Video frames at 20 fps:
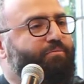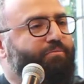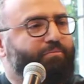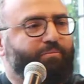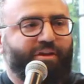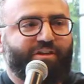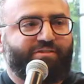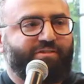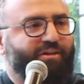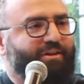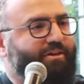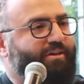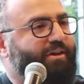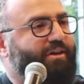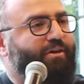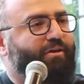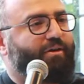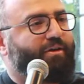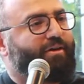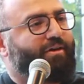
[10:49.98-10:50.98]

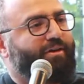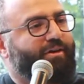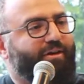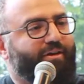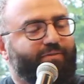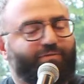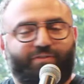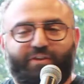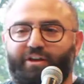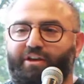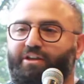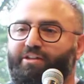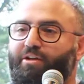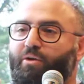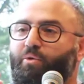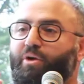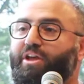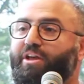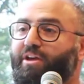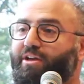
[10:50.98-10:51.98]
basically taking
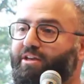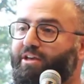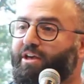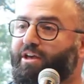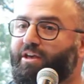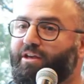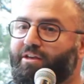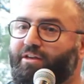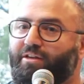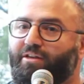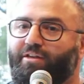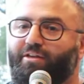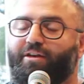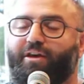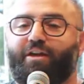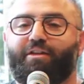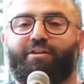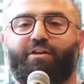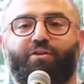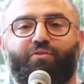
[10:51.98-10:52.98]
away a king
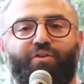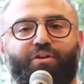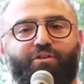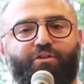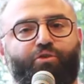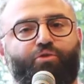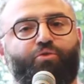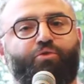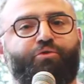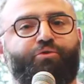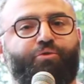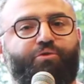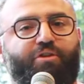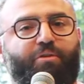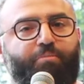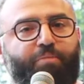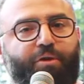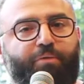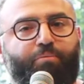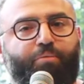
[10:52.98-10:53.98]
and giving the rule to
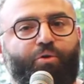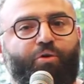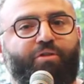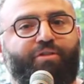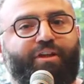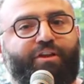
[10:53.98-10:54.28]
the people.